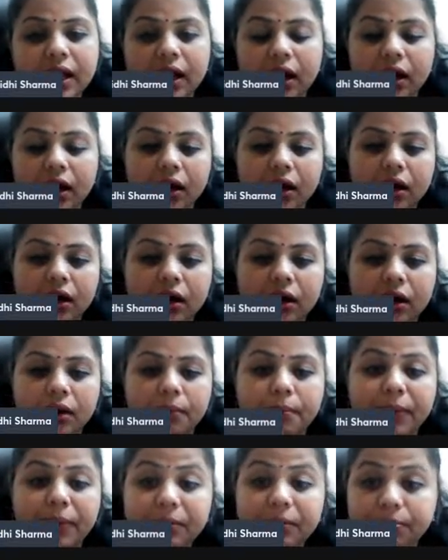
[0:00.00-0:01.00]

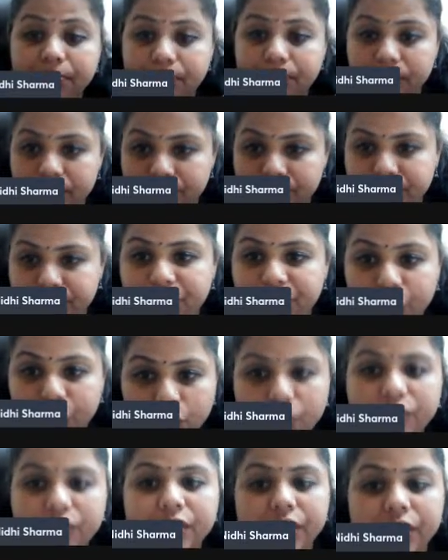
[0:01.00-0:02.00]
But
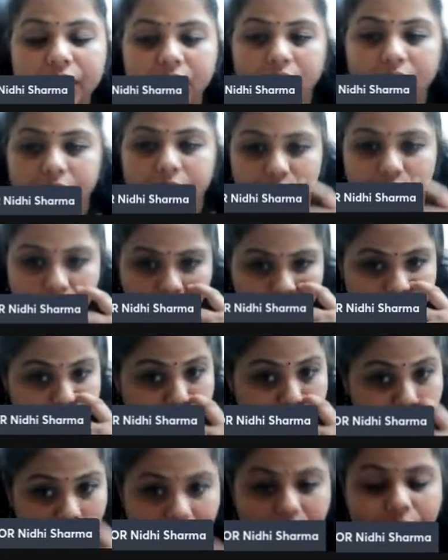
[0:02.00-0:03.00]
before,
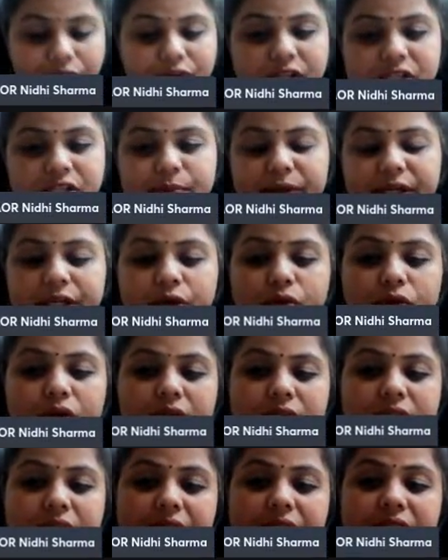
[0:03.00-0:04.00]
renewal of this particular
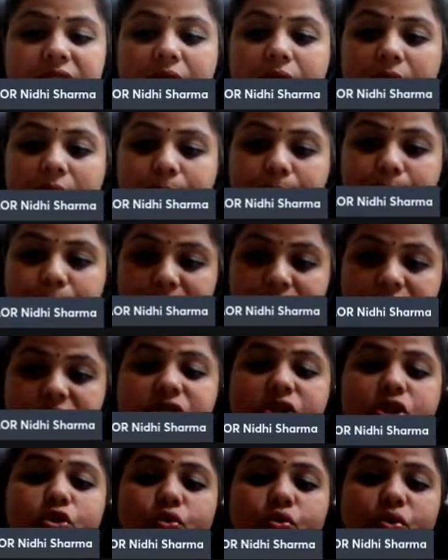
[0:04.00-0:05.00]
thing, the
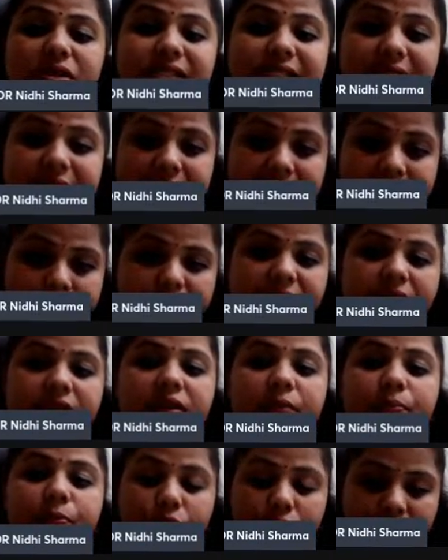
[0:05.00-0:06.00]
person who is claiming the
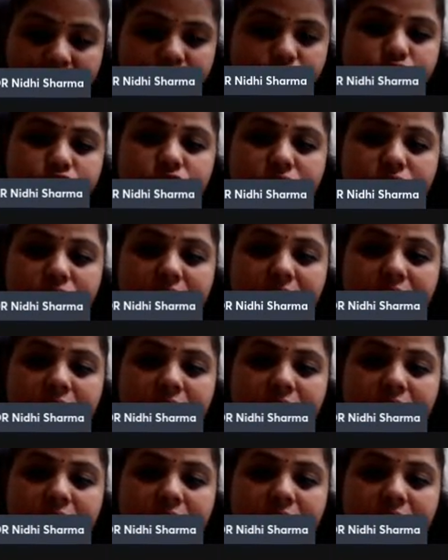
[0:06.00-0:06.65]
protection